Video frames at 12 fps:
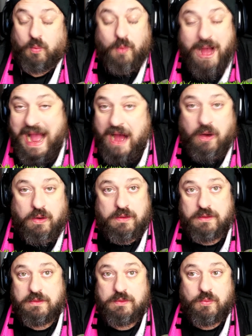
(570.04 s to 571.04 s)
Wow.
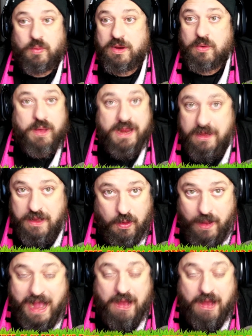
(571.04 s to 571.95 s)
What a way to go